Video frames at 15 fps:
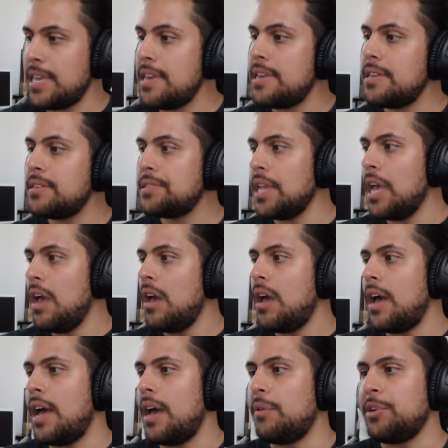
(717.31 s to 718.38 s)
is.
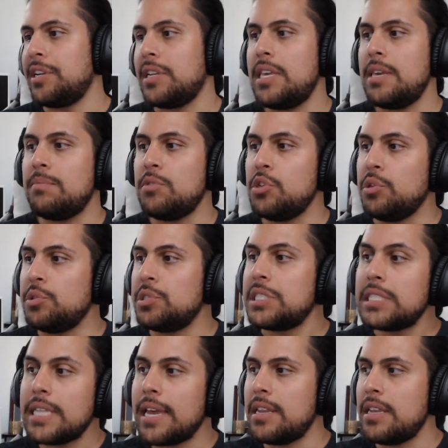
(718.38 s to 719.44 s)
Uh, we're going to keep news
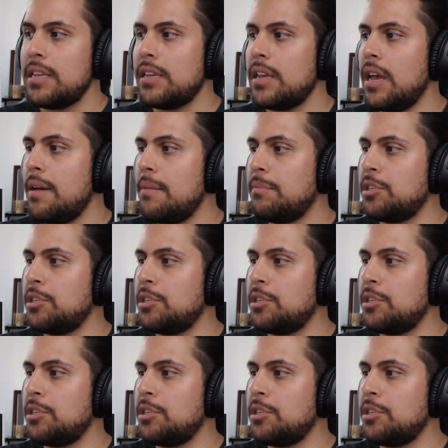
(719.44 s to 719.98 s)
steady.